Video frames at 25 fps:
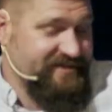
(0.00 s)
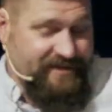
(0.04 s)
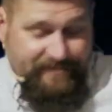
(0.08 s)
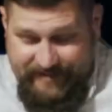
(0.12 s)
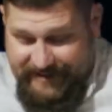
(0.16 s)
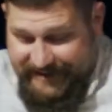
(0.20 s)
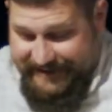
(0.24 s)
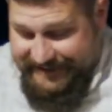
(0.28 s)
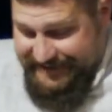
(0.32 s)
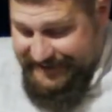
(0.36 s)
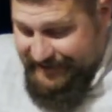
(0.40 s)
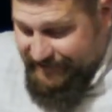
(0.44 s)

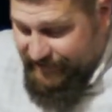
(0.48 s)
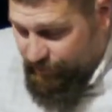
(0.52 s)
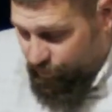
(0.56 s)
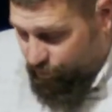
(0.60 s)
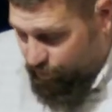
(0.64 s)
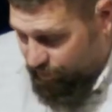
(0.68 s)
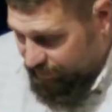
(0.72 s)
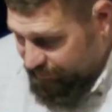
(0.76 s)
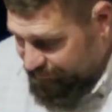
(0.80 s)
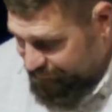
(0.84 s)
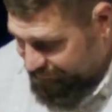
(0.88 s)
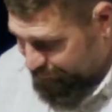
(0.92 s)
something that's
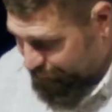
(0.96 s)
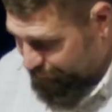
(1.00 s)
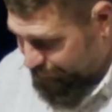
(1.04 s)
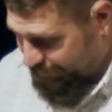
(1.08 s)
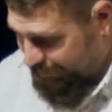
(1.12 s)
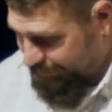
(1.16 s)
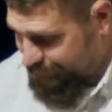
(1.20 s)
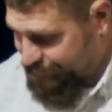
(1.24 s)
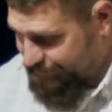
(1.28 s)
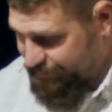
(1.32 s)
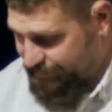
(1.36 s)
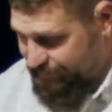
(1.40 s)
even worse than
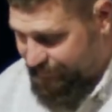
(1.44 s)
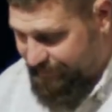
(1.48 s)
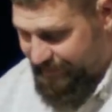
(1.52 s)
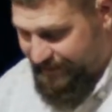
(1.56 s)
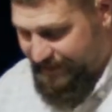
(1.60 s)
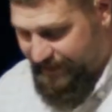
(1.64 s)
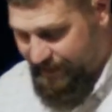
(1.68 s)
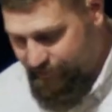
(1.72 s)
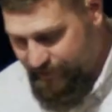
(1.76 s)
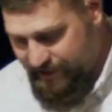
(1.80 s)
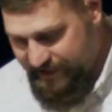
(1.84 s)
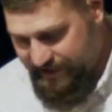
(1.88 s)
what I'm doing
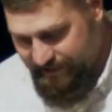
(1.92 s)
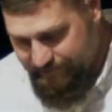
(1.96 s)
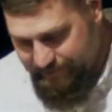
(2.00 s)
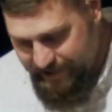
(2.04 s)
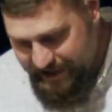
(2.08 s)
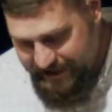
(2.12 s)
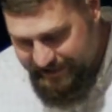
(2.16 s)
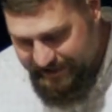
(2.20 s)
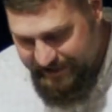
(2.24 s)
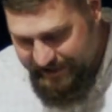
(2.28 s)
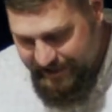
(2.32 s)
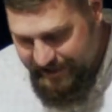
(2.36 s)
right now. We can
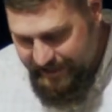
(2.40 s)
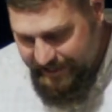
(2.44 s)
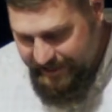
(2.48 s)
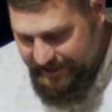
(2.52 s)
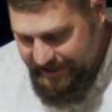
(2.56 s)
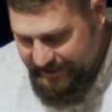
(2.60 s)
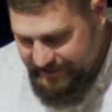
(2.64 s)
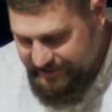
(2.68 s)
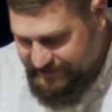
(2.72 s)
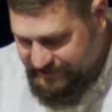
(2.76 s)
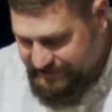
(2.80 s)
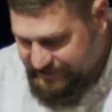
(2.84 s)
make
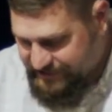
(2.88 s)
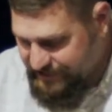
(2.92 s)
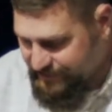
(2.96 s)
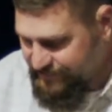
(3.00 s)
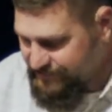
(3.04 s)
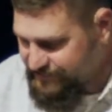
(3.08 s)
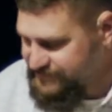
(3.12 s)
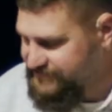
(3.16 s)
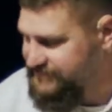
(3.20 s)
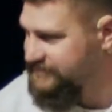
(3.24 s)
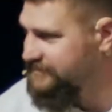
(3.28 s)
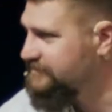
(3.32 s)

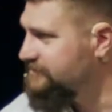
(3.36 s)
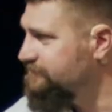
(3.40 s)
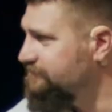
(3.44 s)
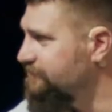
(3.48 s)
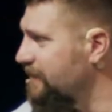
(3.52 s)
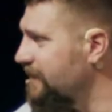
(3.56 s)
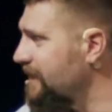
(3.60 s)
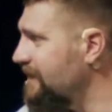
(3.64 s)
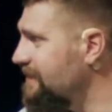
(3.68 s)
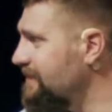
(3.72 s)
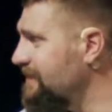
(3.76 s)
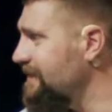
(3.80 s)
excuses,
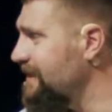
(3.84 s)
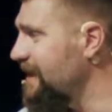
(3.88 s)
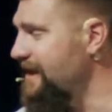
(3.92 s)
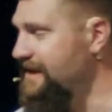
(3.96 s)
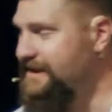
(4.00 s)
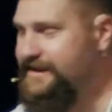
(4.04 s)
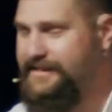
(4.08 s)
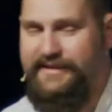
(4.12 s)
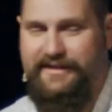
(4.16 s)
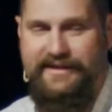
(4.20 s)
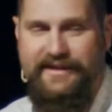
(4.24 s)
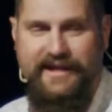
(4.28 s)
but at the
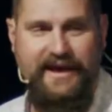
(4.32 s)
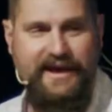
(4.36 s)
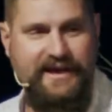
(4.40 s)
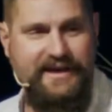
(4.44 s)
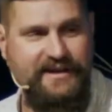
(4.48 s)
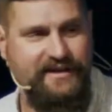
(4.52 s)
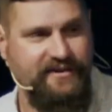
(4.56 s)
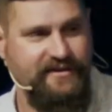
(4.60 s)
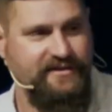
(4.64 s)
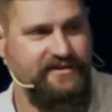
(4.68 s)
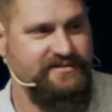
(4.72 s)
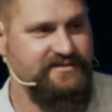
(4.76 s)
end of the
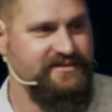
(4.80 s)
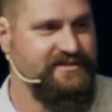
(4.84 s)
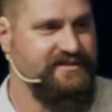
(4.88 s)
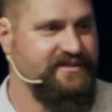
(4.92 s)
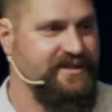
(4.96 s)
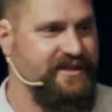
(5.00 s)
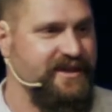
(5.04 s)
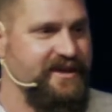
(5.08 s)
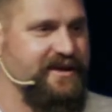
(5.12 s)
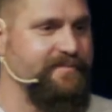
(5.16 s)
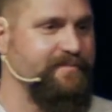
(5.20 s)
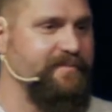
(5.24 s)
day, here's the
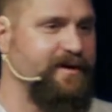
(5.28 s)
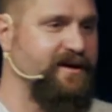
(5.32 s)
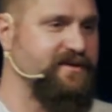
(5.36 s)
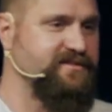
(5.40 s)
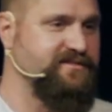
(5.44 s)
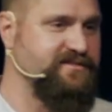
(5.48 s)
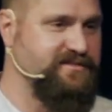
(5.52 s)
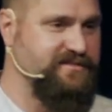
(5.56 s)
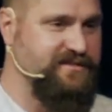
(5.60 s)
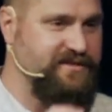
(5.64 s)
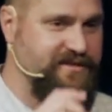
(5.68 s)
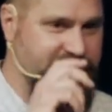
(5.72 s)
thing
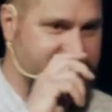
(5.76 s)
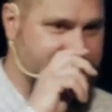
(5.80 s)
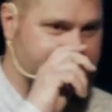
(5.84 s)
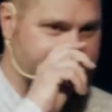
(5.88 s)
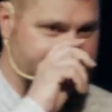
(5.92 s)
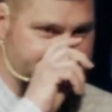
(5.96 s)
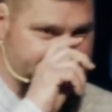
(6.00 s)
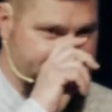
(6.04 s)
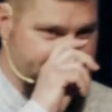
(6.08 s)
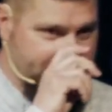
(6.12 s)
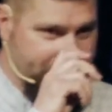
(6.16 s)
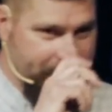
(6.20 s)
about sin
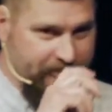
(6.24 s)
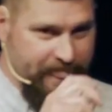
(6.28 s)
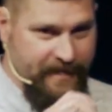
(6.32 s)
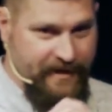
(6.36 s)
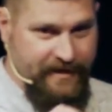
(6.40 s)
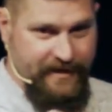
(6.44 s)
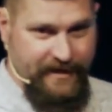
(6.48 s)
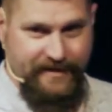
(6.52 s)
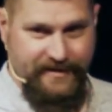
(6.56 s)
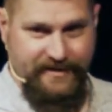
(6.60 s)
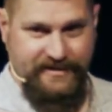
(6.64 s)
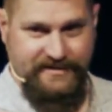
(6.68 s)

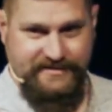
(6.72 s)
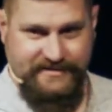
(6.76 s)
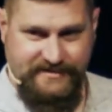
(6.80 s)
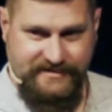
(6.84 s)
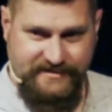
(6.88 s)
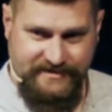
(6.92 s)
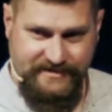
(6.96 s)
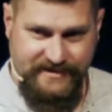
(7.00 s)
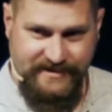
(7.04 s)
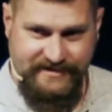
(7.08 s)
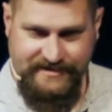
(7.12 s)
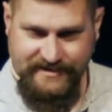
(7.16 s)
and this
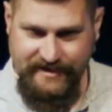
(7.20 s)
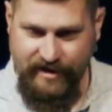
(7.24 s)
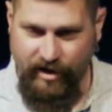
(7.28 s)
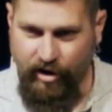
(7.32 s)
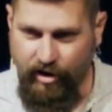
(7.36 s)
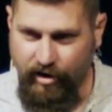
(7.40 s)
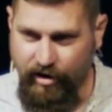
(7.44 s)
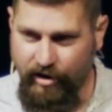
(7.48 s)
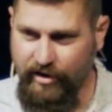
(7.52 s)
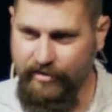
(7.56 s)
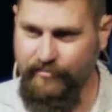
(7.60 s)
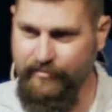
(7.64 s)
is, this is a
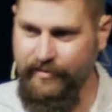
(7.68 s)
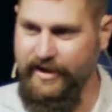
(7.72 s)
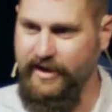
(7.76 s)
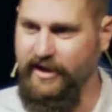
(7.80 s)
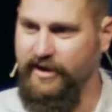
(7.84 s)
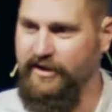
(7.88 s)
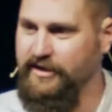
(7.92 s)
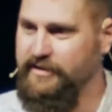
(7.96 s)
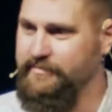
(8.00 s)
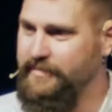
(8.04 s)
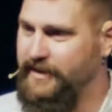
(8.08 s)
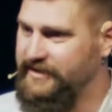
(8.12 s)
hard
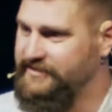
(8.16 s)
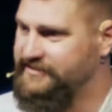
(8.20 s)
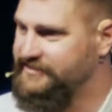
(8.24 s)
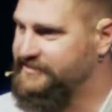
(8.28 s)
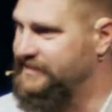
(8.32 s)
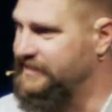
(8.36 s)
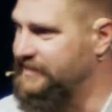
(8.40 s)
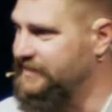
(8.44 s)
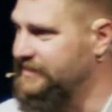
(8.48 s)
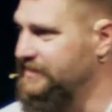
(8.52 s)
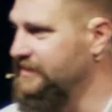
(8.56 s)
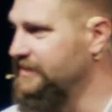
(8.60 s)
reality about
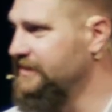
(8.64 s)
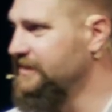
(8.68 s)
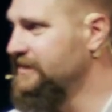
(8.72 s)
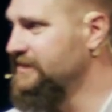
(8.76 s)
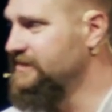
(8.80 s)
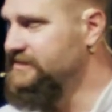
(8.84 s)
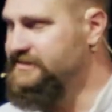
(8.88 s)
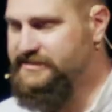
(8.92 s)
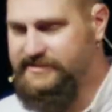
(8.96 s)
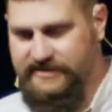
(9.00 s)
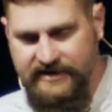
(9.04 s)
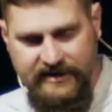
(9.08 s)
sin.
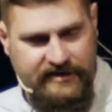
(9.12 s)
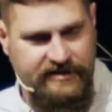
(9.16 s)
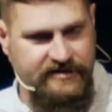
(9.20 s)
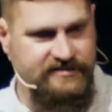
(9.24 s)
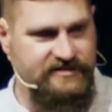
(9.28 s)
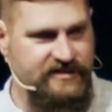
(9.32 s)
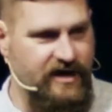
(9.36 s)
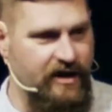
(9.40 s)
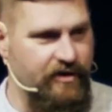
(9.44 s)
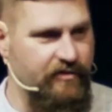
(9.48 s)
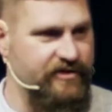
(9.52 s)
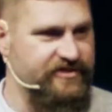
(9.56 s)
Sin
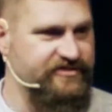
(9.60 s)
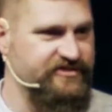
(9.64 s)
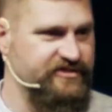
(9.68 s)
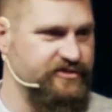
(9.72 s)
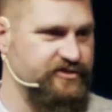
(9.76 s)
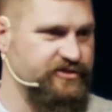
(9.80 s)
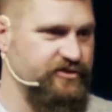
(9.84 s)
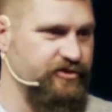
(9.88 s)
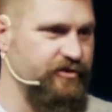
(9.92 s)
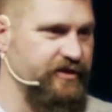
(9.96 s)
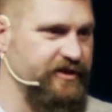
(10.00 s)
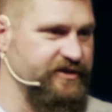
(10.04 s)
is always
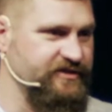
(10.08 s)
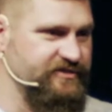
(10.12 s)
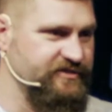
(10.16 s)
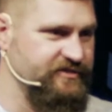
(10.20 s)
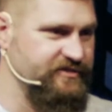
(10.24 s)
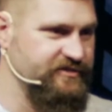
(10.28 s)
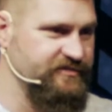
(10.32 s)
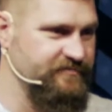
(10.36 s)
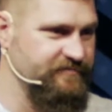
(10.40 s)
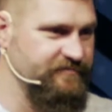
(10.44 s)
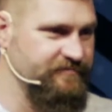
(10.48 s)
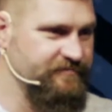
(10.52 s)
a
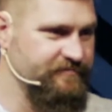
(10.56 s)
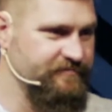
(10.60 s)
choice.